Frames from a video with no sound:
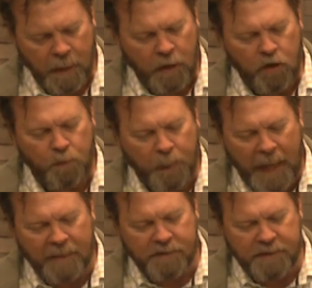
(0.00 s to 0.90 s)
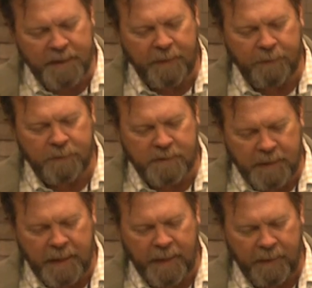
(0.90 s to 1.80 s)
You pile sin on
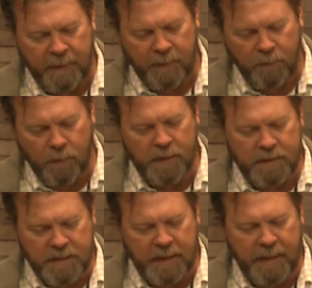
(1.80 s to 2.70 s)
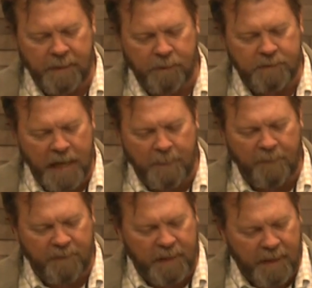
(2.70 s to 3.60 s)
sin, one sin on top
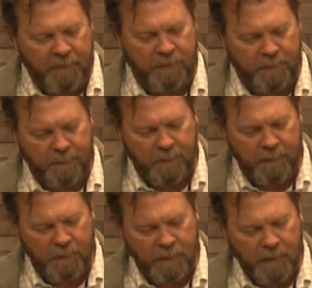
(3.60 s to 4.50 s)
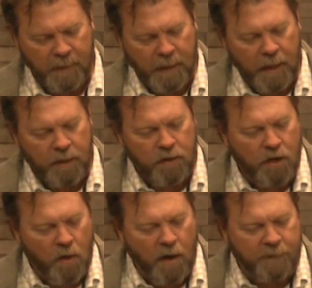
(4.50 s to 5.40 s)
of another. You
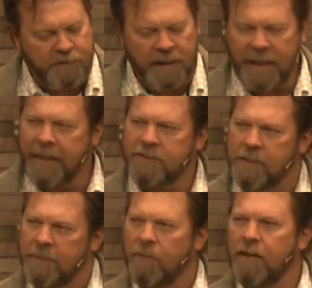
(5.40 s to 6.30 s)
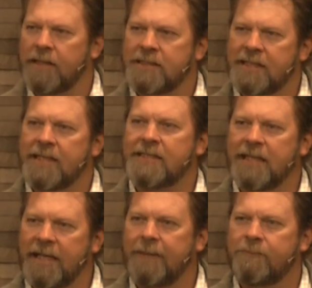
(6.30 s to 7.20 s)
go off to Egypt. Now, when it says
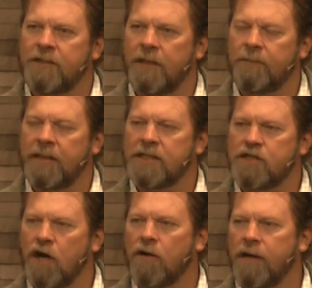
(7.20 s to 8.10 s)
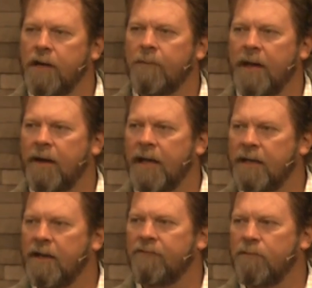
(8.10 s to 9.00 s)
Egypt, he's talking about a
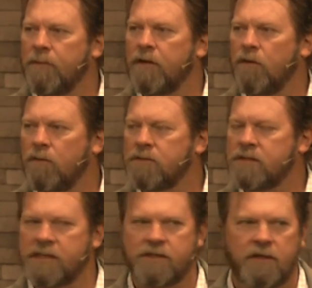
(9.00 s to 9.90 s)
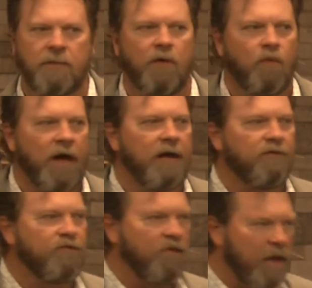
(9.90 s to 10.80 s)
governmental system, a way of
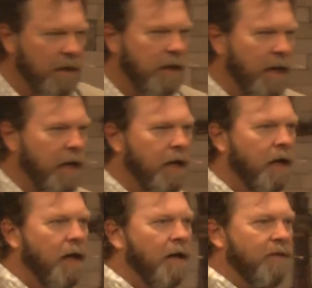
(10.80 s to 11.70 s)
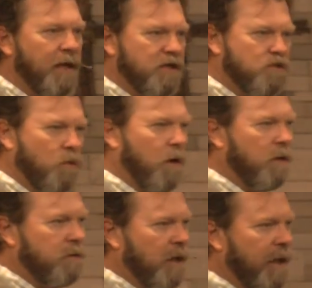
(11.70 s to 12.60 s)
thinking that is
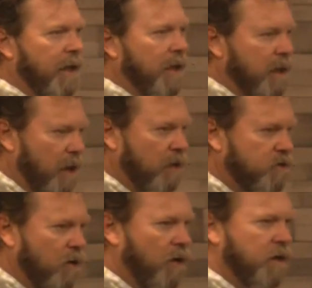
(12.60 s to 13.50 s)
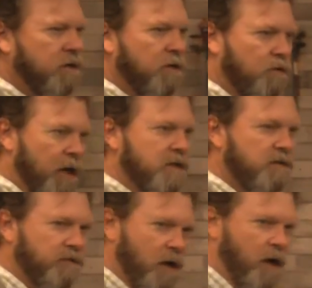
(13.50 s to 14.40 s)
worldly and contrary to the ways
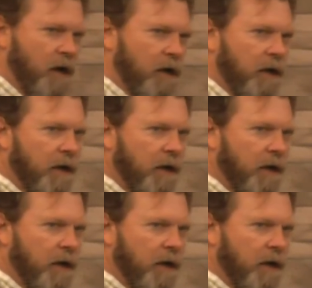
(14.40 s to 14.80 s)
of God.